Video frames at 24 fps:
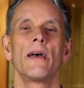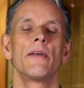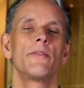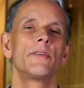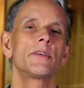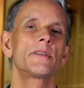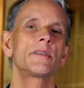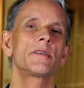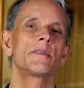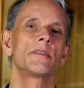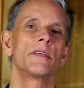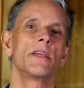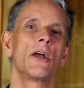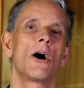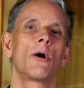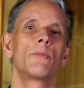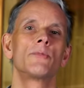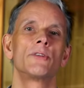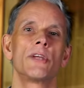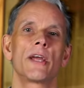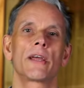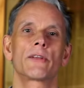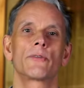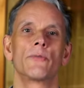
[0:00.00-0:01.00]
This is the
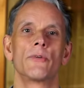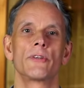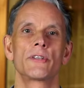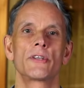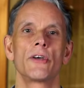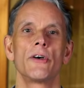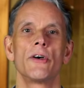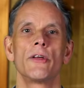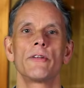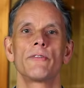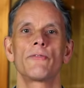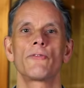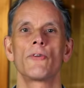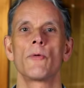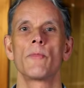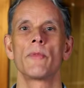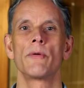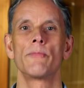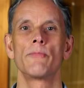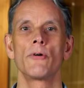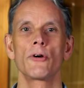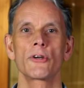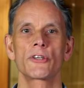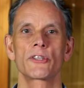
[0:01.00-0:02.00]
object returned from
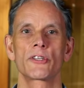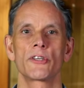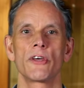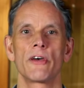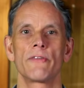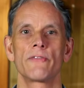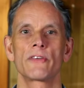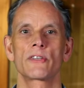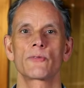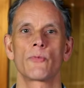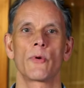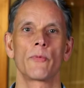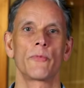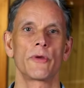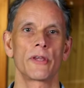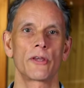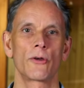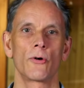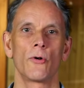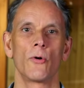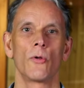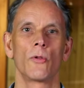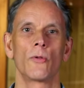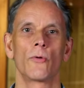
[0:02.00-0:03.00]
the push service when we
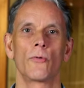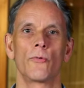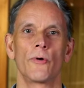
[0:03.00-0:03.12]
call